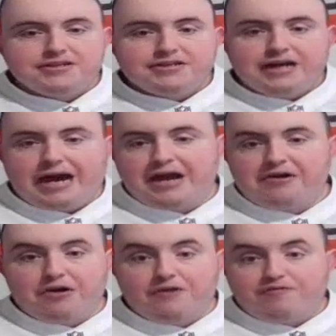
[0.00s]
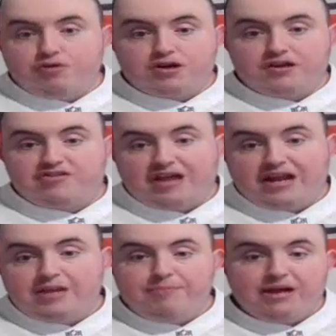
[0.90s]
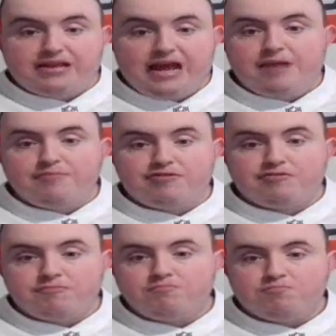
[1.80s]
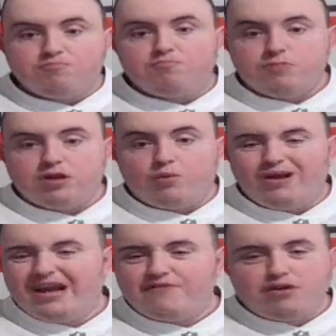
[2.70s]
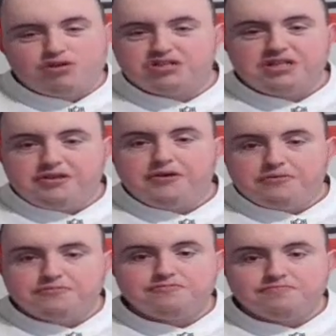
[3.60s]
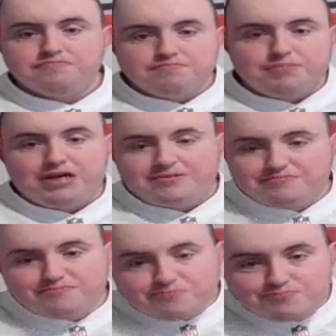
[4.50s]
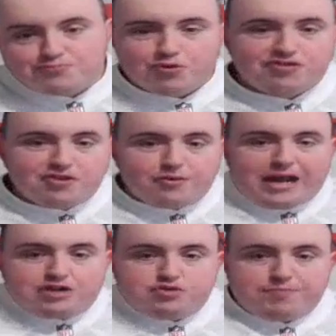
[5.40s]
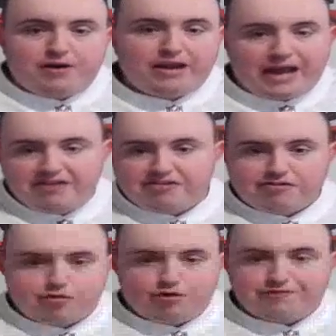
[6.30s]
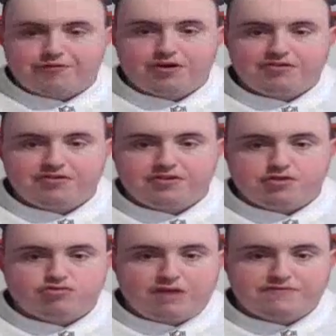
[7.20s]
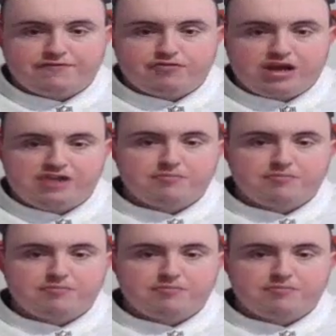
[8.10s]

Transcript: I don't know if we're going to sign any big names. You know, we never usually do. But we'll see what Andrew Berry has in store for us in the undrafted free agent